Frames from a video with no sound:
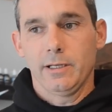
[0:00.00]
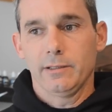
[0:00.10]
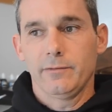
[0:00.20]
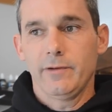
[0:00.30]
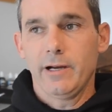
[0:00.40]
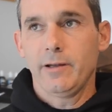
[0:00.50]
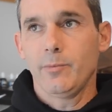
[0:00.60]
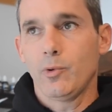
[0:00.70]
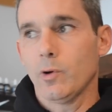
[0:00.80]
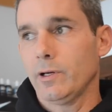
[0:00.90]
It's very
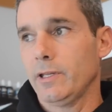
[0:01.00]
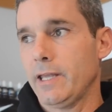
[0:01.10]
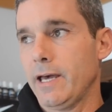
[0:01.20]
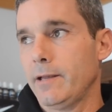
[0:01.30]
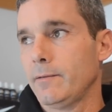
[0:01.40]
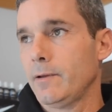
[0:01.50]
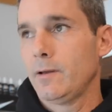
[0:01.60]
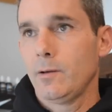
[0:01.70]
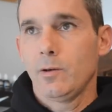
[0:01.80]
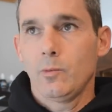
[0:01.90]
important that
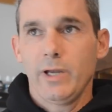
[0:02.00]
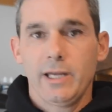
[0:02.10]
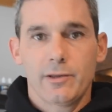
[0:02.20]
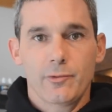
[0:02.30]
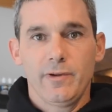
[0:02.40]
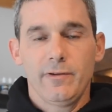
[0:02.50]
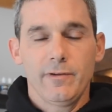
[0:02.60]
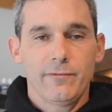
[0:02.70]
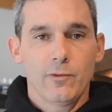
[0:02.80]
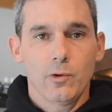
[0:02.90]
we get 3 to
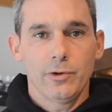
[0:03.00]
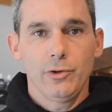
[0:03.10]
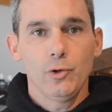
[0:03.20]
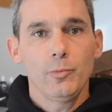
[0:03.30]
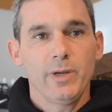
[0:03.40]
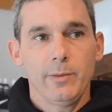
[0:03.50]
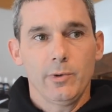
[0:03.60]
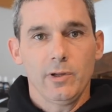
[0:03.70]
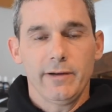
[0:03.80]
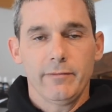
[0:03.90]
4 new
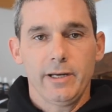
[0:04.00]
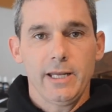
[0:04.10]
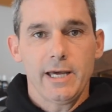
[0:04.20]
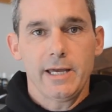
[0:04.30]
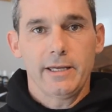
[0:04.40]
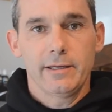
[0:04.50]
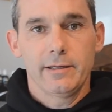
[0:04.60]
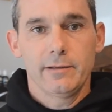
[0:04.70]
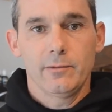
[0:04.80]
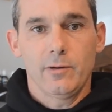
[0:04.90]
people every day
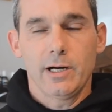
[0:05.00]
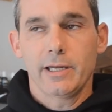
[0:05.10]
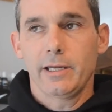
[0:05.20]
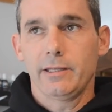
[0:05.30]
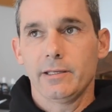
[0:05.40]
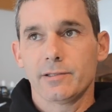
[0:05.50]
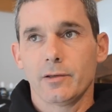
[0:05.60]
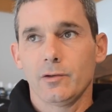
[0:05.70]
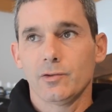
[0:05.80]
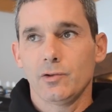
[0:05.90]
walking in this
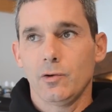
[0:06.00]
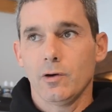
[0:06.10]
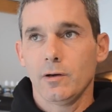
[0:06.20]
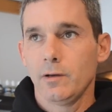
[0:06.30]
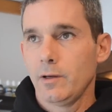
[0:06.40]
little store,